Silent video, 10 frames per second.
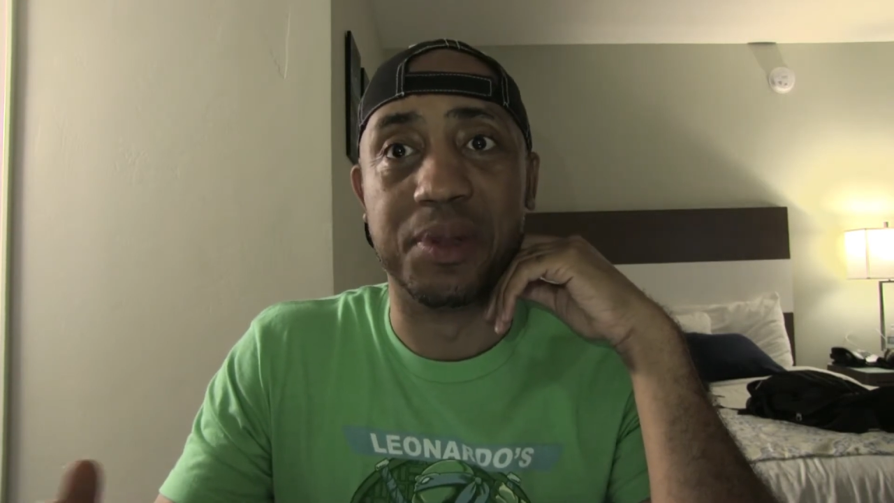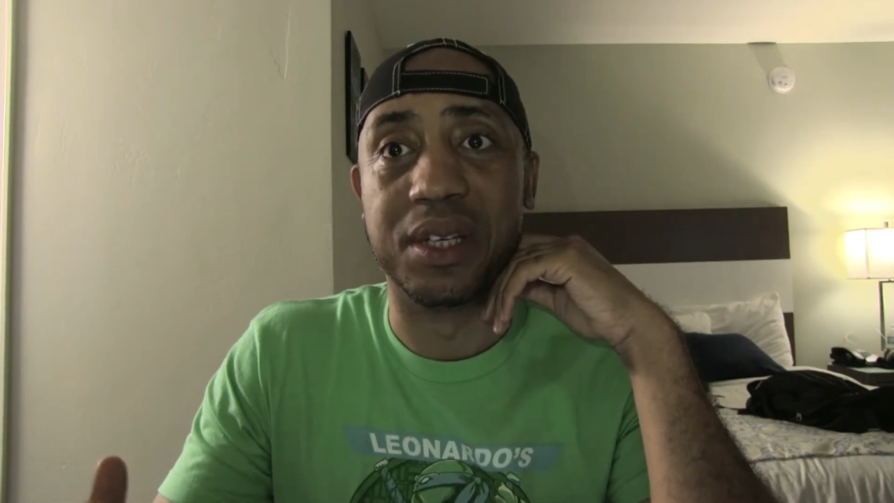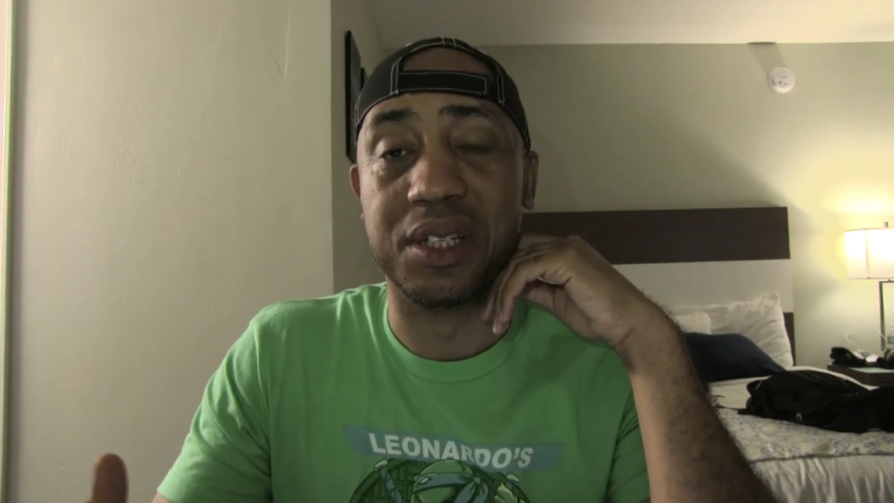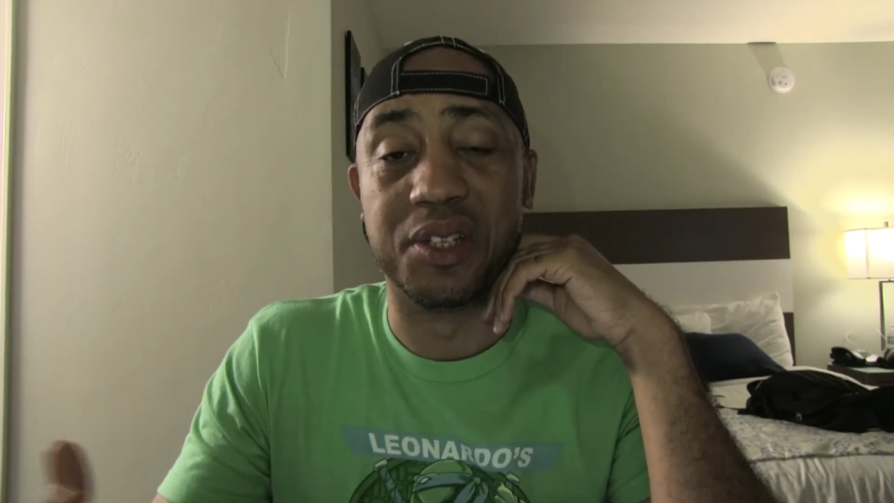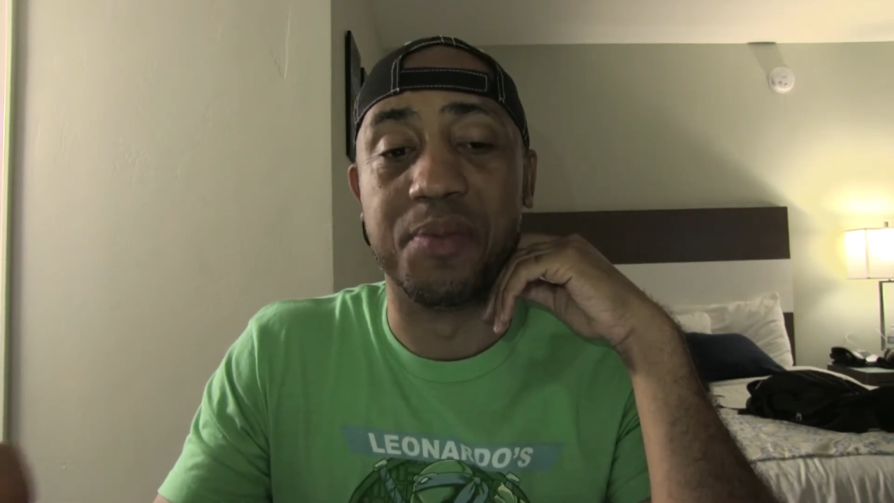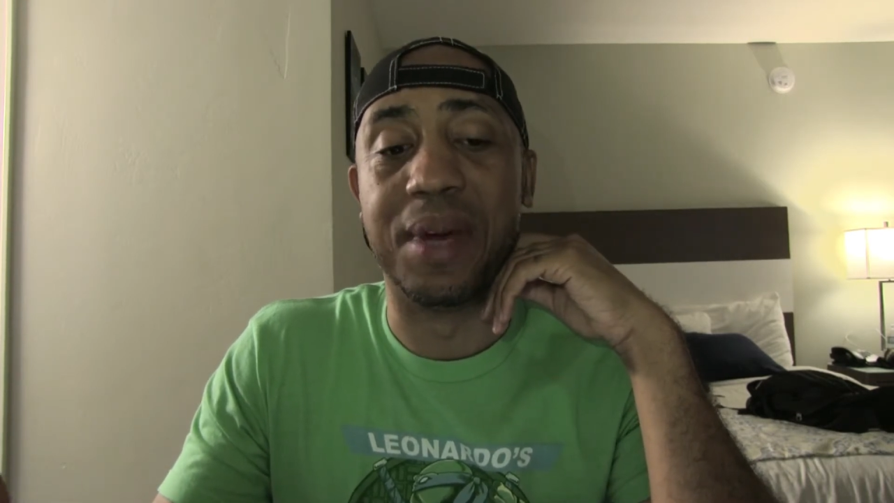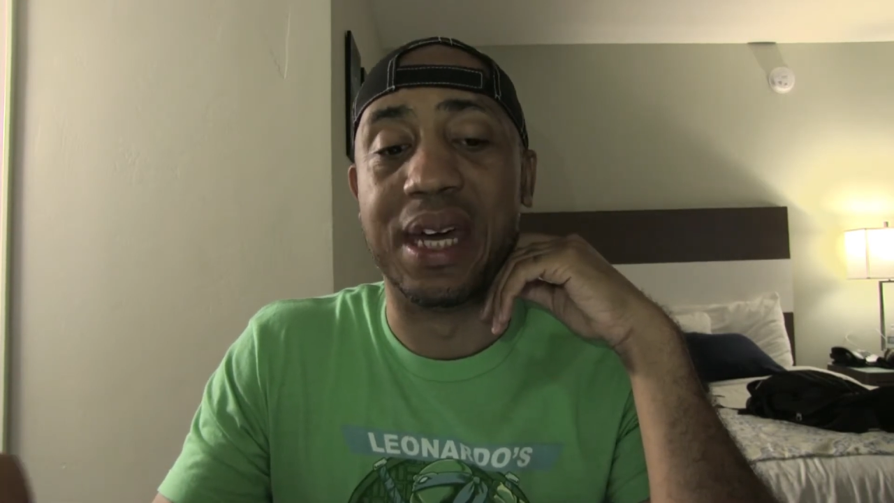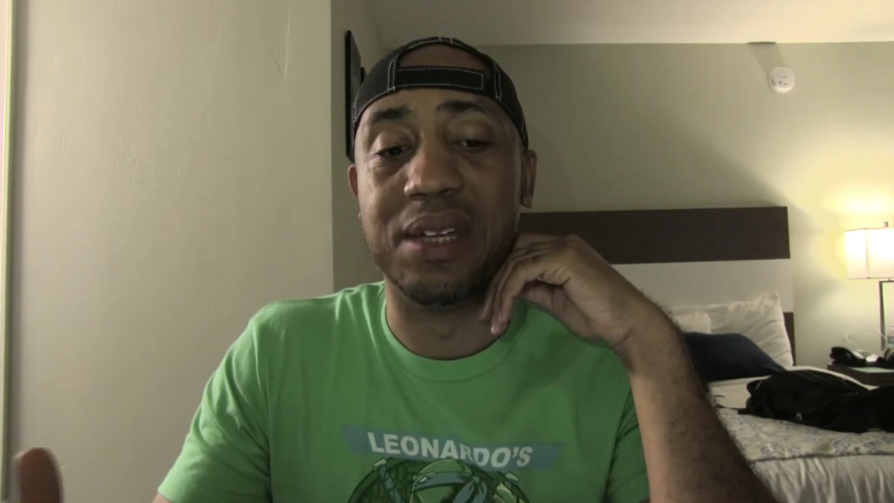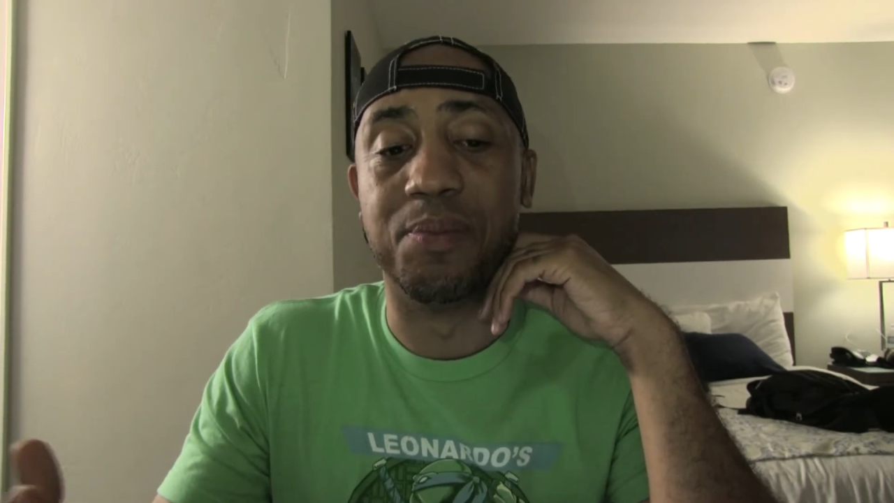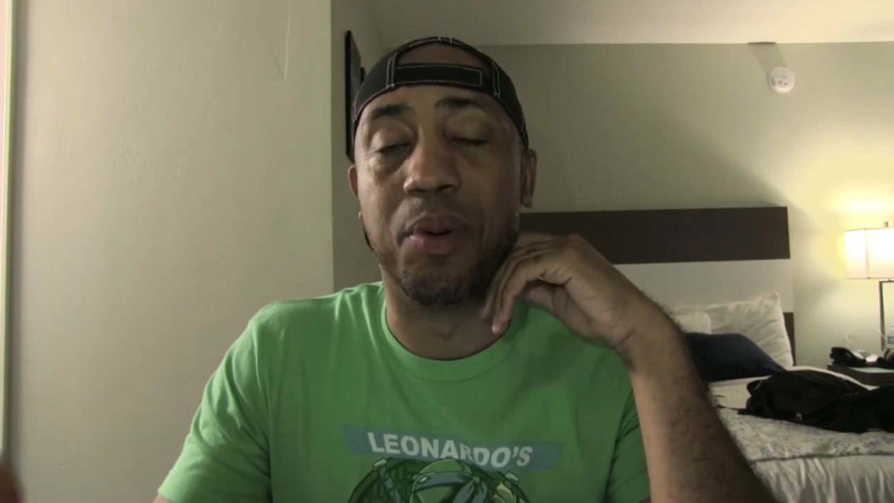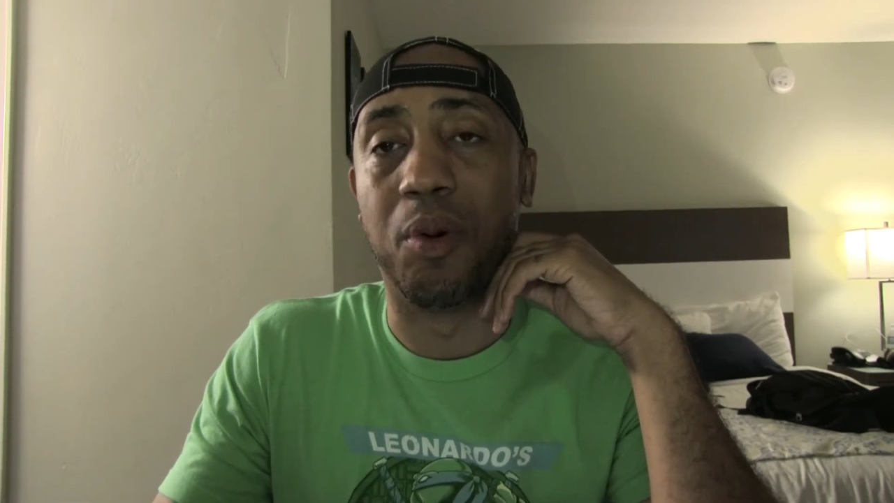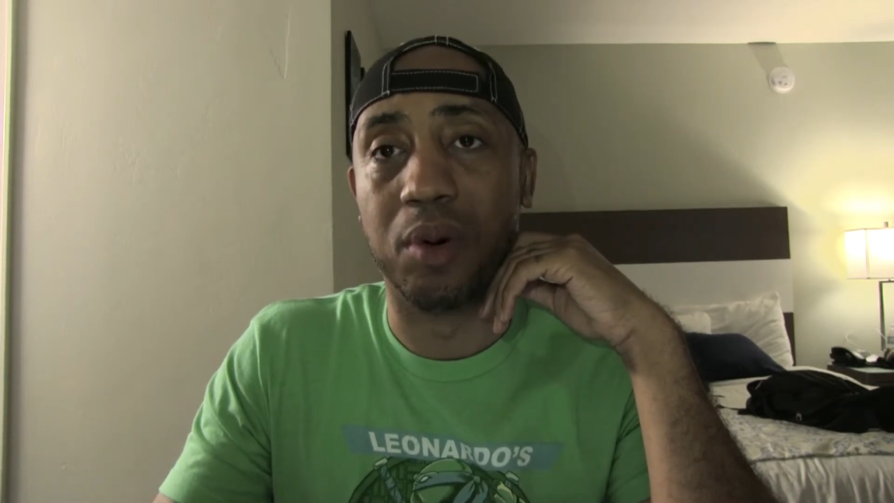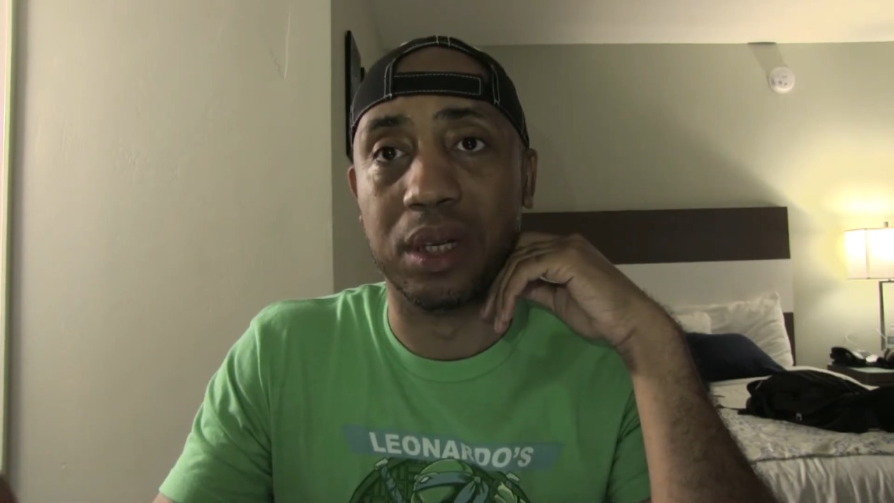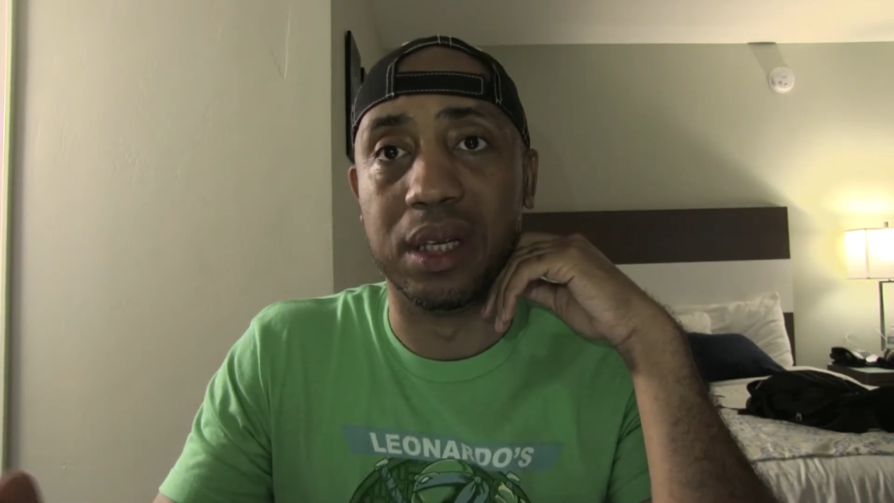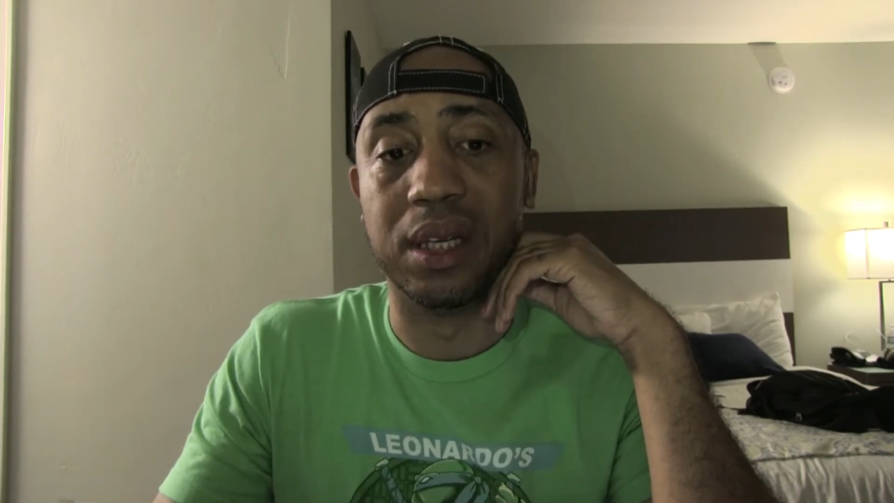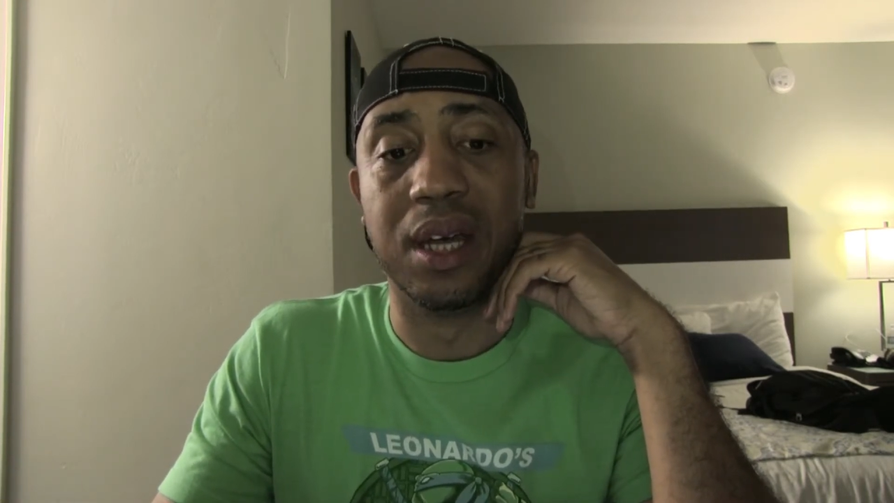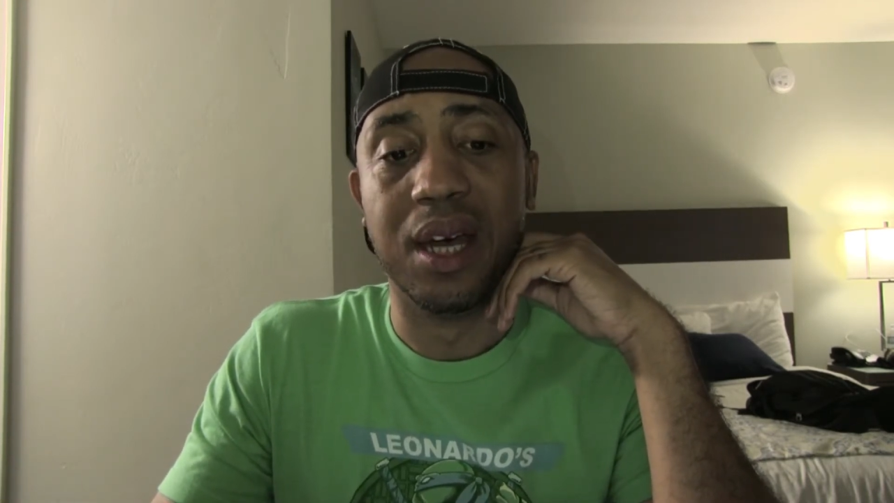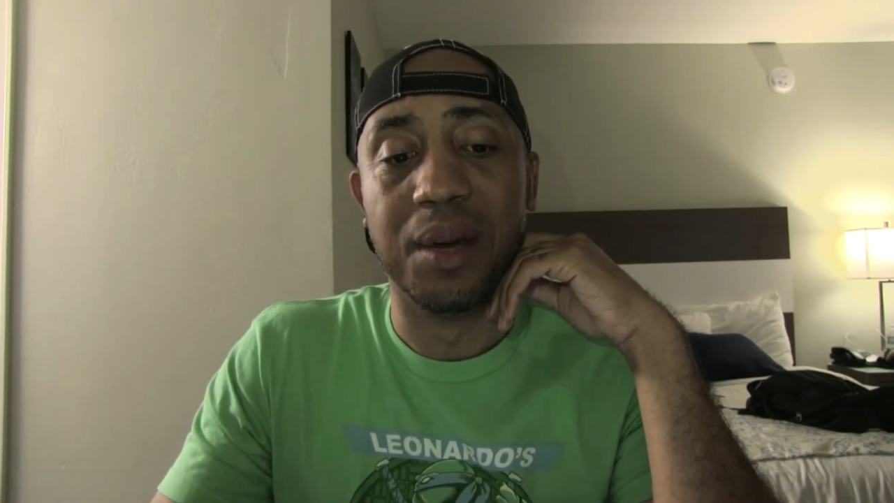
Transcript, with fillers: because it's made poorly,